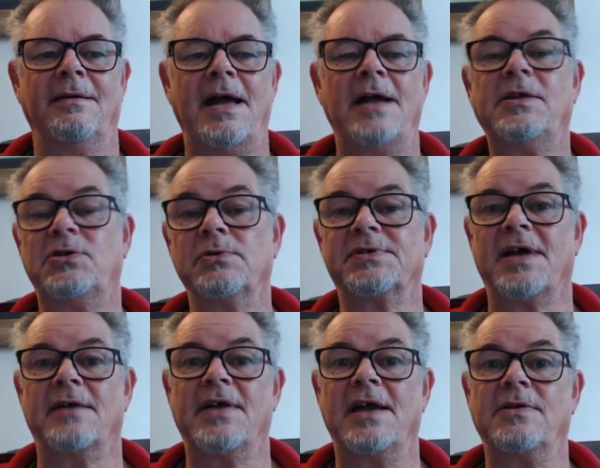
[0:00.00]
Any tools
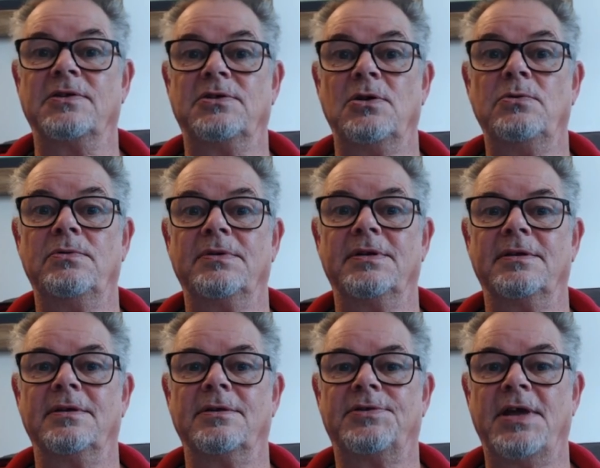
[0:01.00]
out there that do
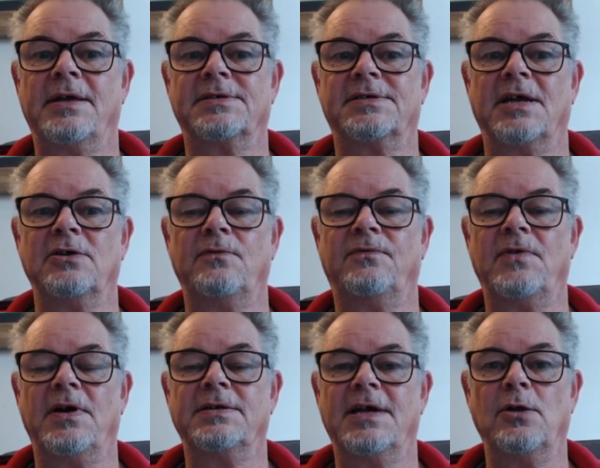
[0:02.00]
things that you
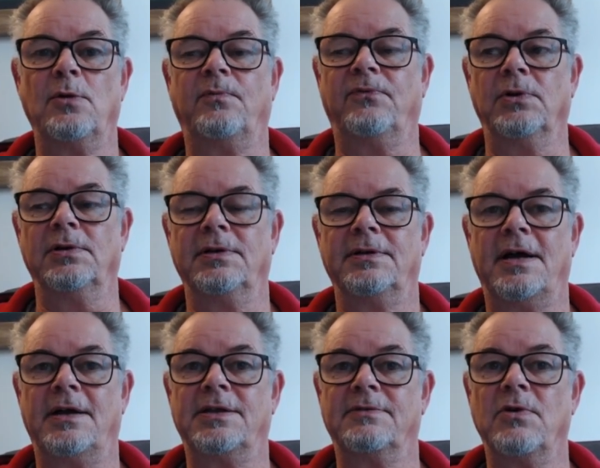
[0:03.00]
find helpful,
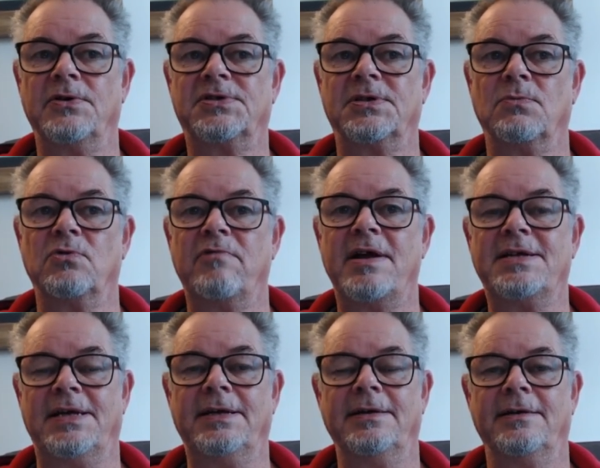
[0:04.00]
and there are some
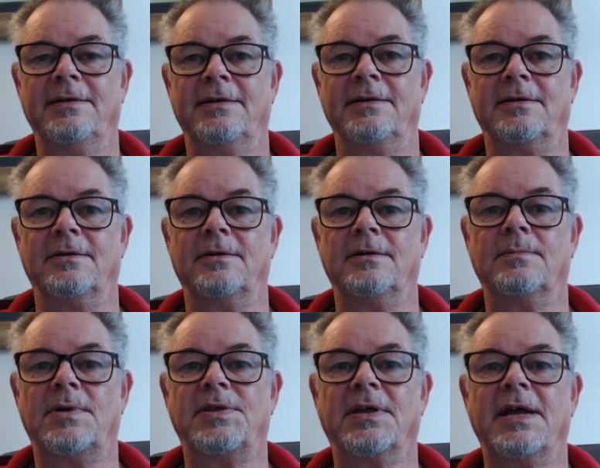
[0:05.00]
already.
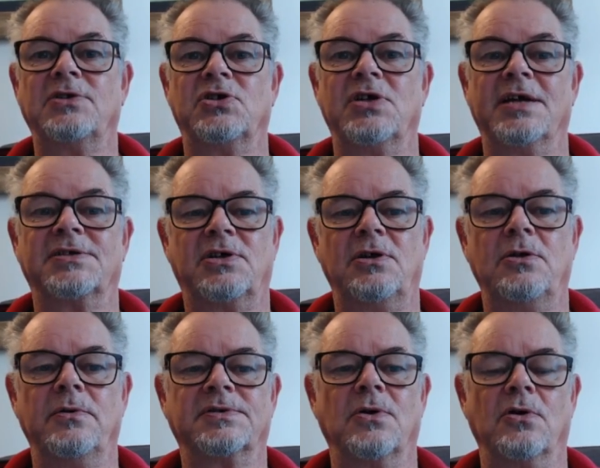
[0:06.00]
I think HGSQ
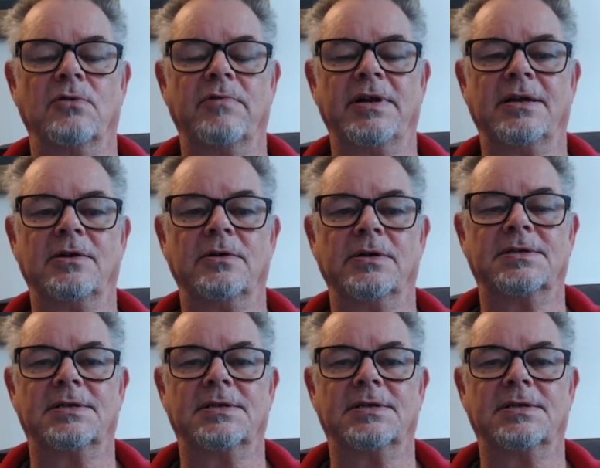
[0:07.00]
has got a really good